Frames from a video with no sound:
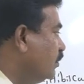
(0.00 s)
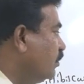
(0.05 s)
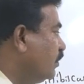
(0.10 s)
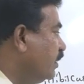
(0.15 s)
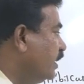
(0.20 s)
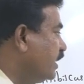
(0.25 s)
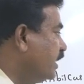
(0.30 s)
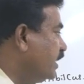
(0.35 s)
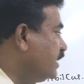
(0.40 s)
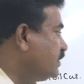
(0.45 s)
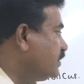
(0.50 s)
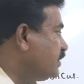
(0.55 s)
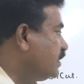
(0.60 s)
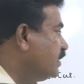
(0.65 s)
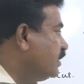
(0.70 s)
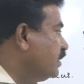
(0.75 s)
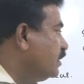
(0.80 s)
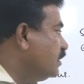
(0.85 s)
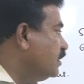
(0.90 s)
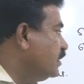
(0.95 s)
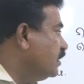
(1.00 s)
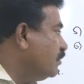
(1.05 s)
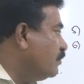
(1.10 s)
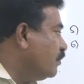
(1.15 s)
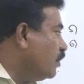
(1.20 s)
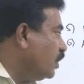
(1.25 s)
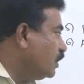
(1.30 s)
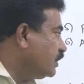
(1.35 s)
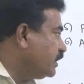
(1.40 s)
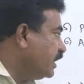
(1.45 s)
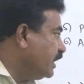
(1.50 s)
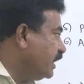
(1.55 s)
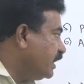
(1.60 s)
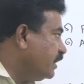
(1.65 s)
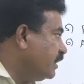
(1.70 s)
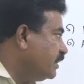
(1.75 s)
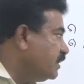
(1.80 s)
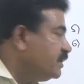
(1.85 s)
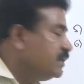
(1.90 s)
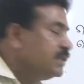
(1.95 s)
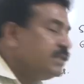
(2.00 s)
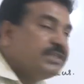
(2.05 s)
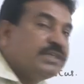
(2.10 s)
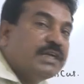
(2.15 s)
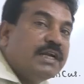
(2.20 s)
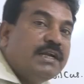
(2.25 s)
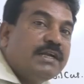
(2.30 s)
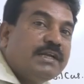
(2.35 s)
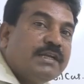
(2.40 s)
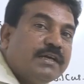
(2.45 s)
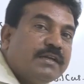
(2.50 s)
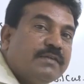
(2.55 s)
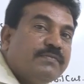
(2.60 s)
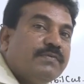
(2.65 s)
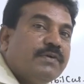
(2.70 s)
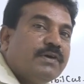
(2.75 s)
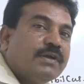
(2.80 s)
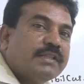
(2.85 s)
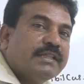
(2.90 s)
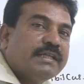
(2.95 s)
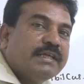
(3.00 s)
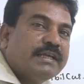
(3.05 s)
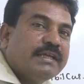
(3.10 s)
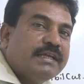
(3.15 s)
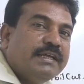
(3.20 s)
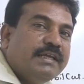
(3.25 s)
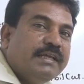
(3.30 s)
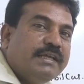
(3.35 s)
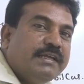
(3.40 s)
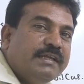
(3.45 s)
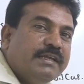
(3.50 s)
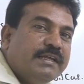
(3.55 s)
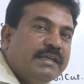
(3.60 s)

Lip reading: whereas the moth get shelter for their